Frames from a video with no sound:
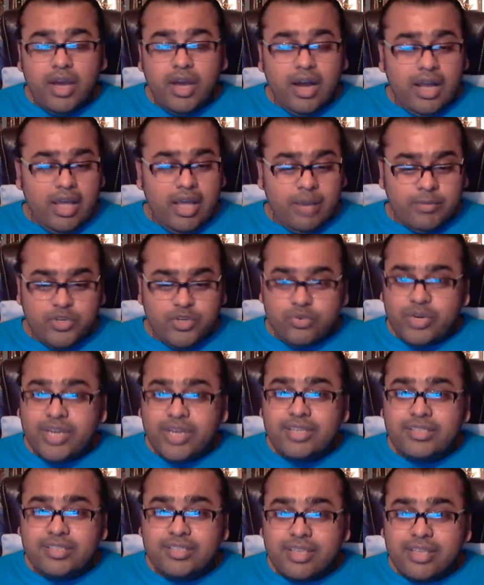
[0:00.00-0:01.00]
I am a
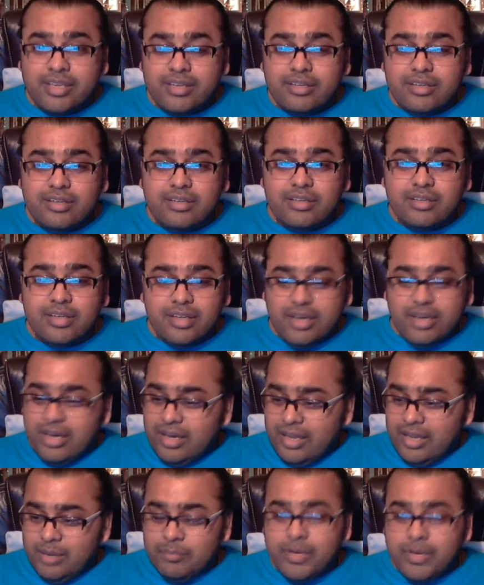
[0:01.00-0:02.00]
trained singer.
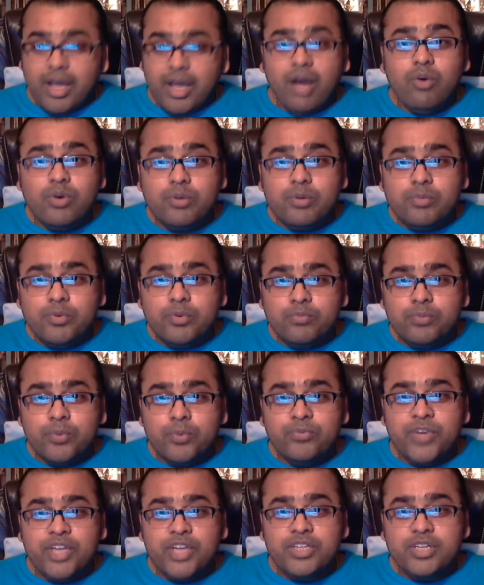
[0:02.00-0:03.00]
I am now a
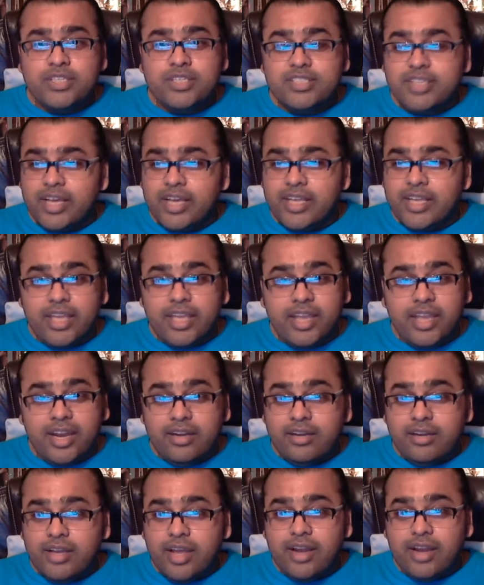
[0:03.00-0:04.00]
professional psychic,
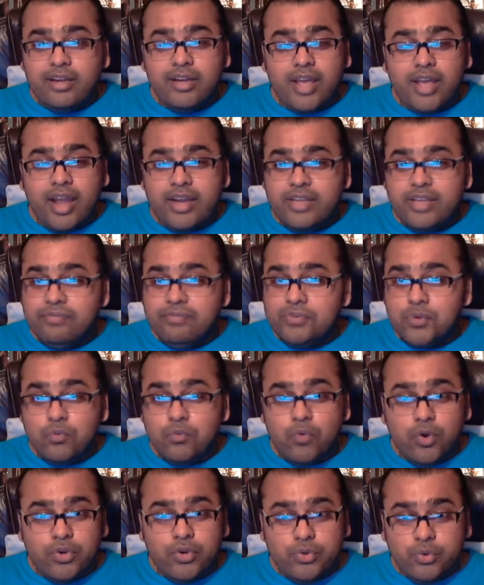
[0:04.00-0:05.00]
and if you
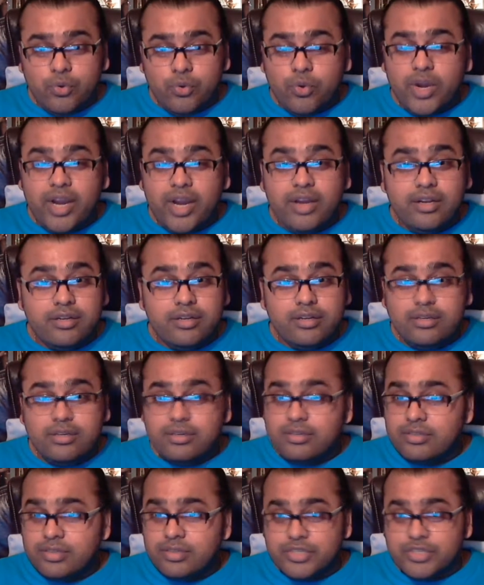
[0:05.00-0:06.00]
want to go ahead,
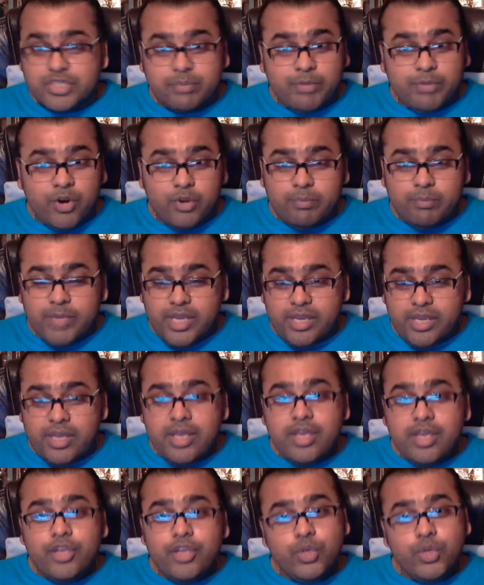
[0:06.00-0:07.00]
search about me,
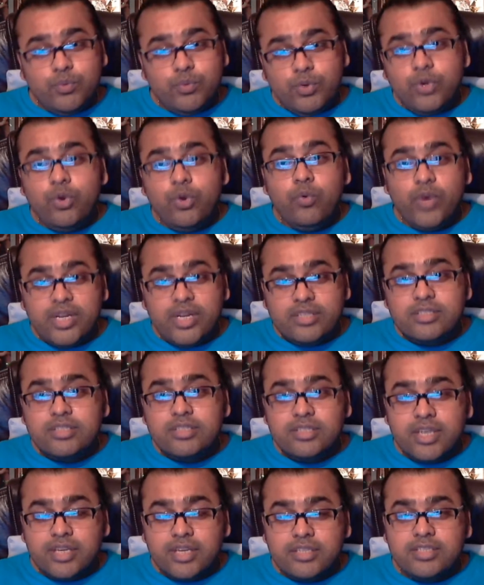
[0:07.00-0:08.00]
you would know what is the
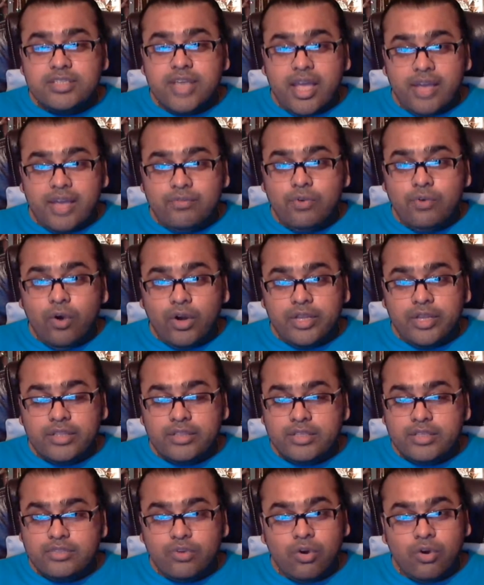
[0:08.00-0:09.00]
status I have got in
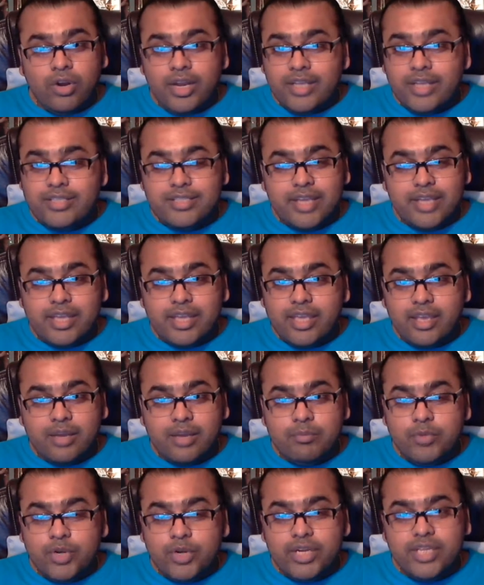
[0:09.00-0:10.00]
this online psychic
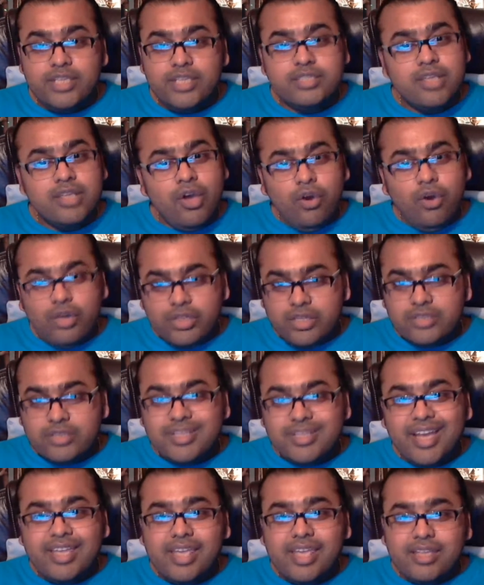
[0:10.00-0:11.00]
communities, the
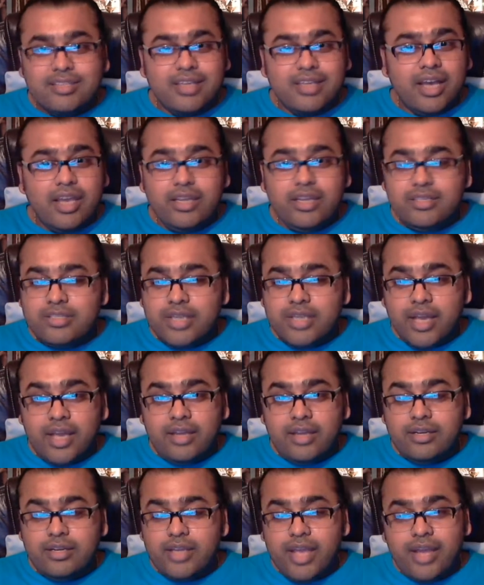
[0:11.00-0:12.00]
psychic sites,
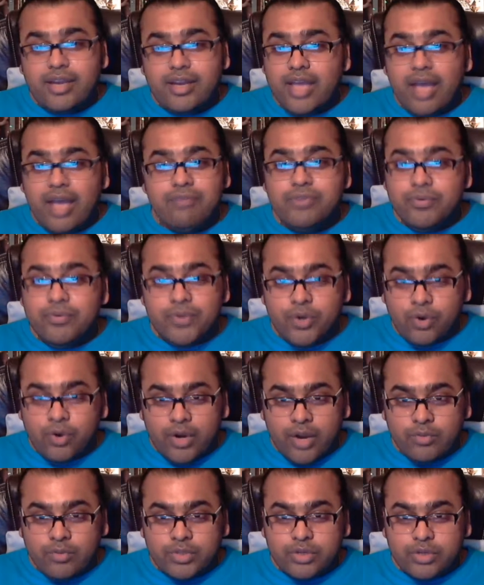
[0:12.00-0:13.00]
and everywhere
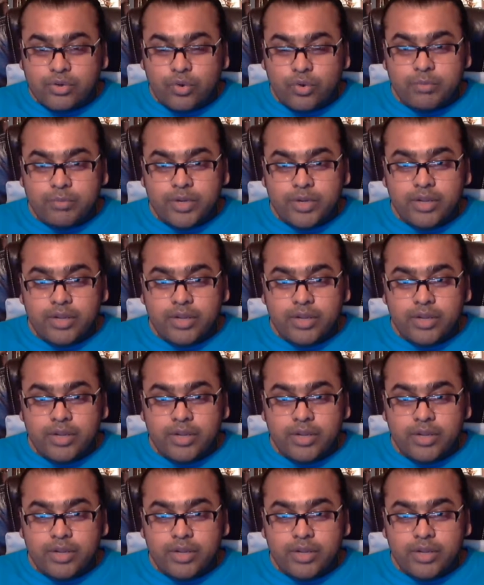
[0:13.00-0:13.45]
around the globe.